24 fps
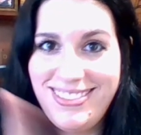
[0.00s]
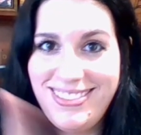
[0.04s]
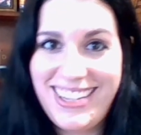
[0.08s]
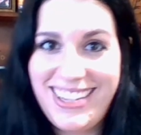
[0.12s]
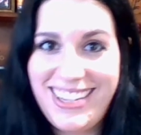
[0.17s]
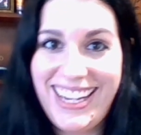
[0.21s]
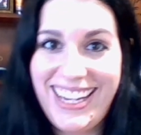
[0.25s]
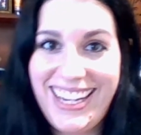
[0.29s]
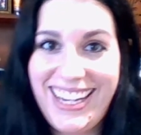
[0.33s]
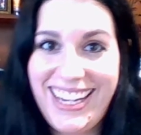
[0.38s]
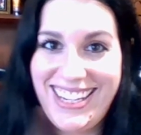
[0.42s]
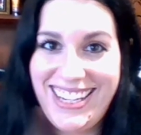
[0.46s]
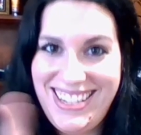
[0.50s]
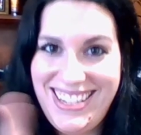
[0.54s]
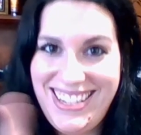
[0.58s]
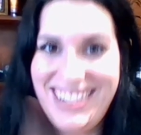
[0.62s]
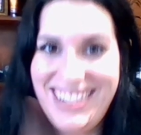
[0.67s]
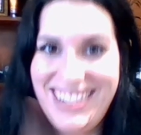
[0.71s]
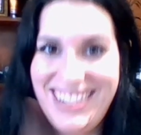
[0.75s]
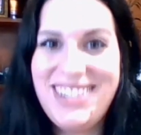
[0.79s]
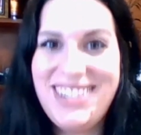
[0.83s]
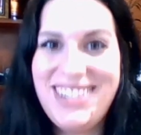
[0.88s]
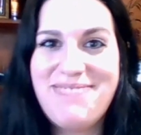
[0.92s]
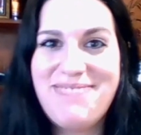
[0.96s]
Kid,
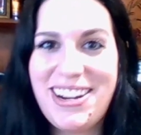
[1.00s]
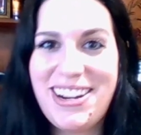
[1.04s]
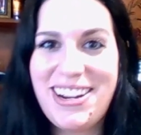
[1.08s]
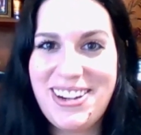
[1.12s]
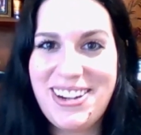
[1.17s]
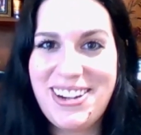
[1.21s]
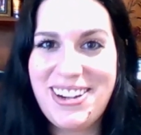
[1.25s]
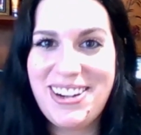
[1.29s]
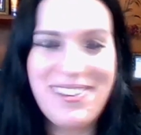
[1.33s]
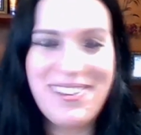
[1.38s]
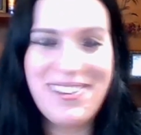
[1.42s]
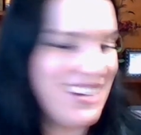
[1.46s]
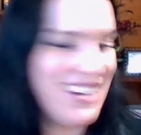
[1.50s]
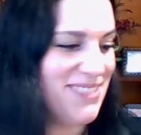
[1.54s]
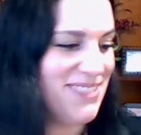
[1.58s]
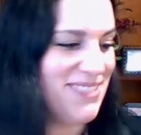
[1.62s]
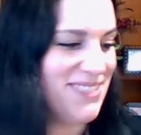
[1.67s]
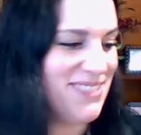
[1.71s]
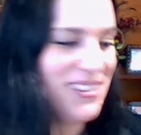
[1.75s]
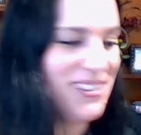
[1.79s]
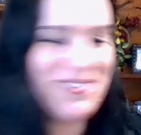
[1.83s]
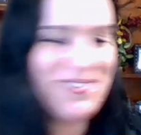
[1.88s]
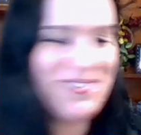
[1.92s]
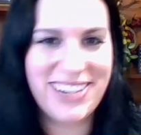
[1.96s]
you better know what I'm
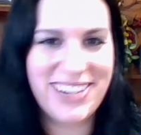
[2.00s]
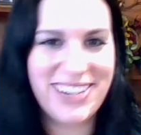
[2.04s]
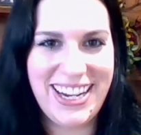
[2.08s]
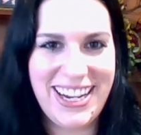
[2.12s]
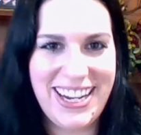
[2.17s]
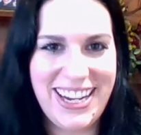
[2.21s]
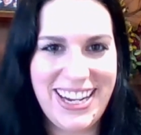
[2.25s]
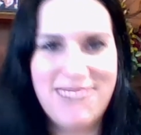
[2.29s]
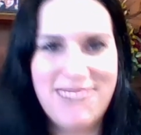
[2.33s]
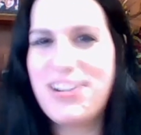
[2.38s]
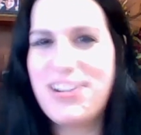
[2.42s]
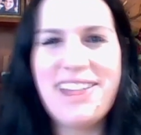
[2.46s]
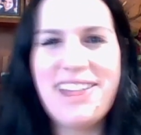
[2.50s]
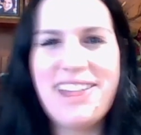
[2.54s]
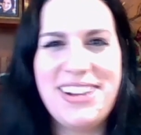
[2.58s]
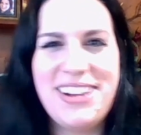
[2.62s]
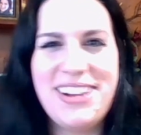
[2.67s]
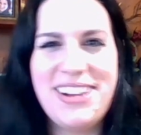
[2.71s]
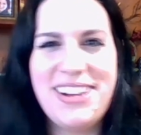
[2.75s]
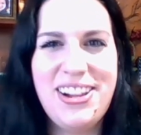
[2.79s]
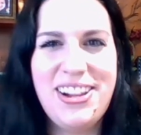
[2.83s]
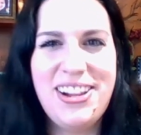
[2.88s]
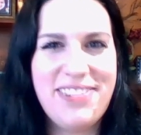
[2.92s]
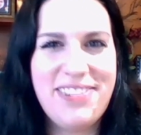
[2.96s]
doing for you. I'm driving
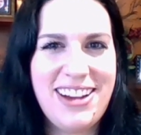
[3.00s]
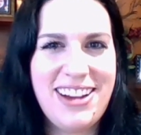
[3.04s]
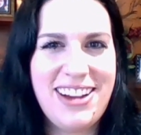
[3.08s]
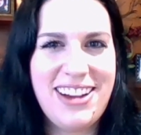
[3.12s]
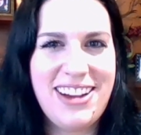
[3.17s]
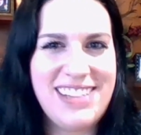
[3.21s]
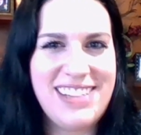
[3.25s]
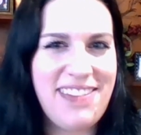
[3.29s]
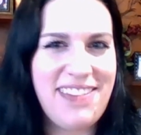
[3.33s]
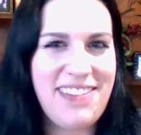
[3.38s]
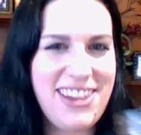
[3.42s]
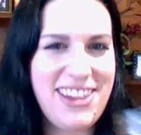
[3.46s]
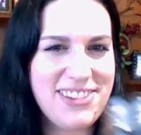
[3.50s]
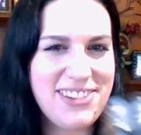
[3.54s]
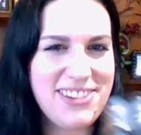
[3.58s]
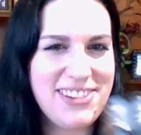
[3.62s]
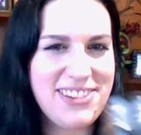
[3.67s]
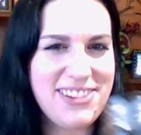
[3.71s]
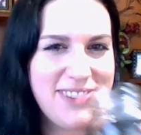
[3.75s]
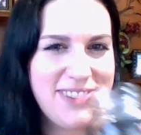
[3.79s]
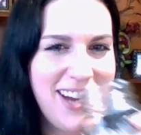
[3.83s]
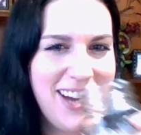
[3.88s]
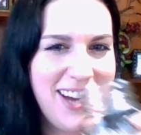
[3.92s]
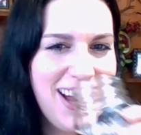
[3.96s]
all over Hell's Half Acre
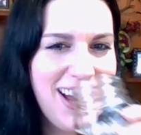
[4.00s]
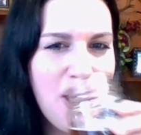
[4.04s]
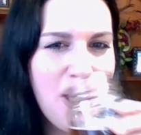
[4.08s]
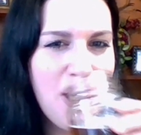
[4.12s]
for you.